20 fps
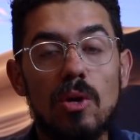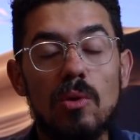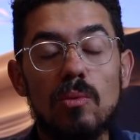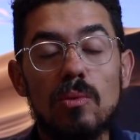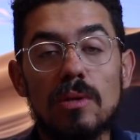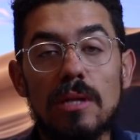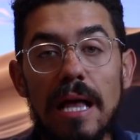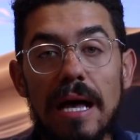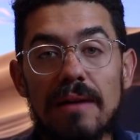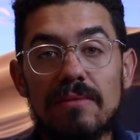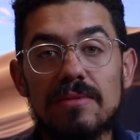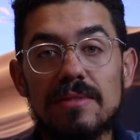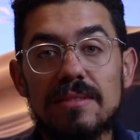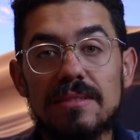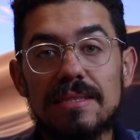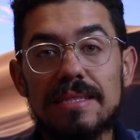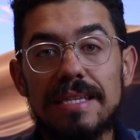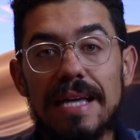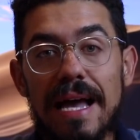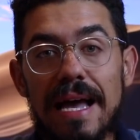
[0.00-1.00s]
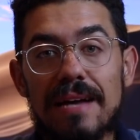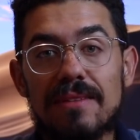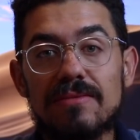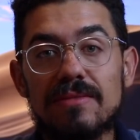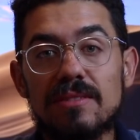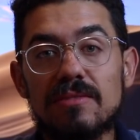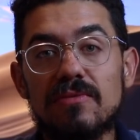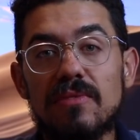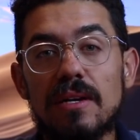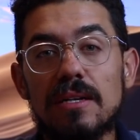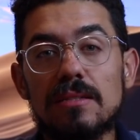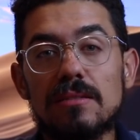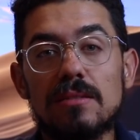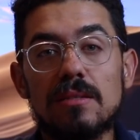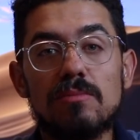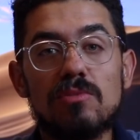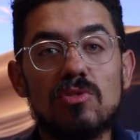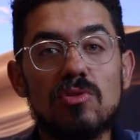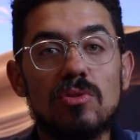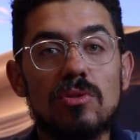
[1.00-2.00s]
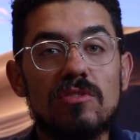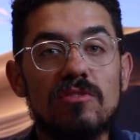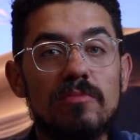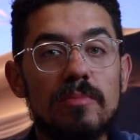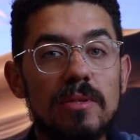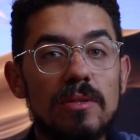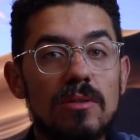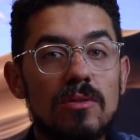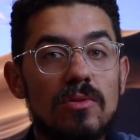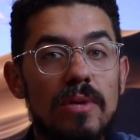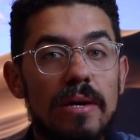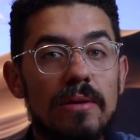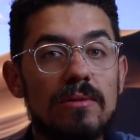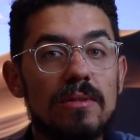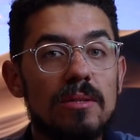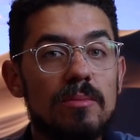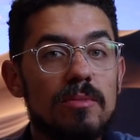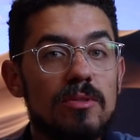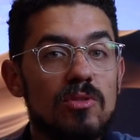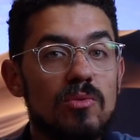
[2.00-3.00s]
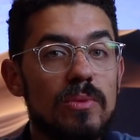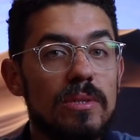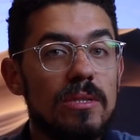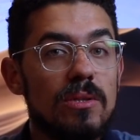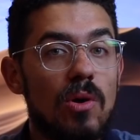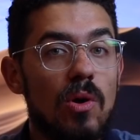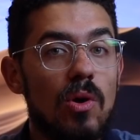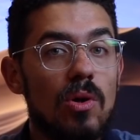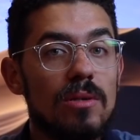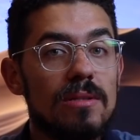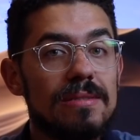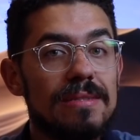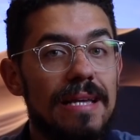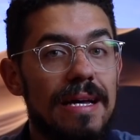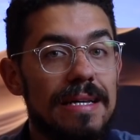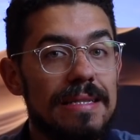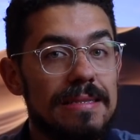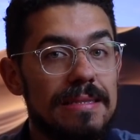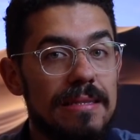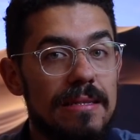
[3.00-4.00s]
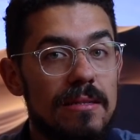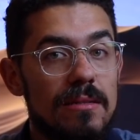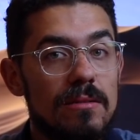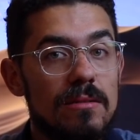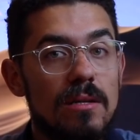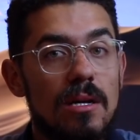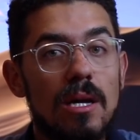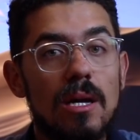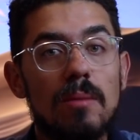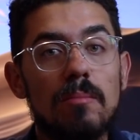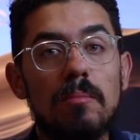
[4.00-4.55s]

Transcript: We'll obviously have to find some sort of middle ground between all sides here,